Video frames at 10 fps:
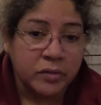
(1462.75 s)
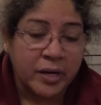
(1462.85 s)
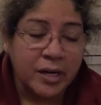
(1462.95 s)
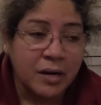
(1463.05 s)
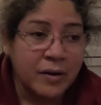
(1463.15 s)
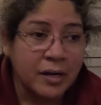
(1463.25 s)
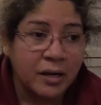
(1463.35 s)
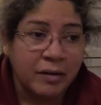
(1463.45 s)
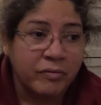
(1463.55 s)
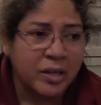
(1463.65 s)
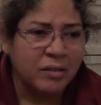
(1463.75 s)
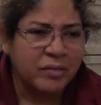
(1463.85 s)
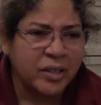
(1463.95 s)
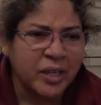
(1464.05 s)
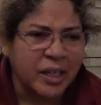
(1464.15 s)
Right now, I feel
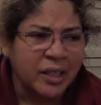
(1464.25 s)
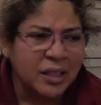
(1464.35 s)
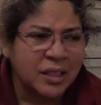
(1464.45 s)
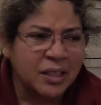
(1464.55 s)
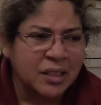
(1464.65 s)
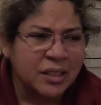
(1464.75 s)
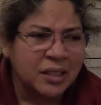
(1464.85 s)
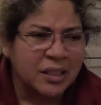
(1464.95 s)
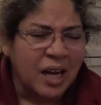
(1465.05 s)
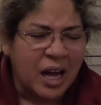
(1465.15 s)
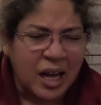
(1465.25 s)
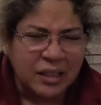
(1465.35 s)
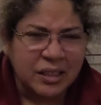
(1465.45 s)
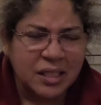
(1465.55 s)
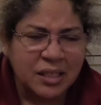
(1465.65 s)
very
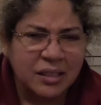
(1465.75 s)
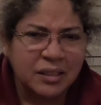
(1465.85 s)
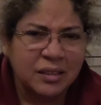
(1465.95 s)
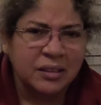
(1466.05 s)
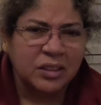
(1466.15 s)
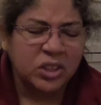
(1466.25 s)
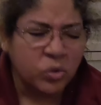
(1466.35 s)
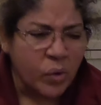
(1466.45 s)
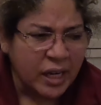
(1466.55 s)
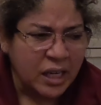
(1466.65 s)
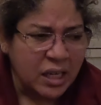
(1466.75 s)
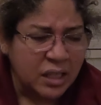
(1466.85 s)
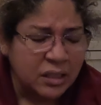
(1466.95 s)
hot, sweaty,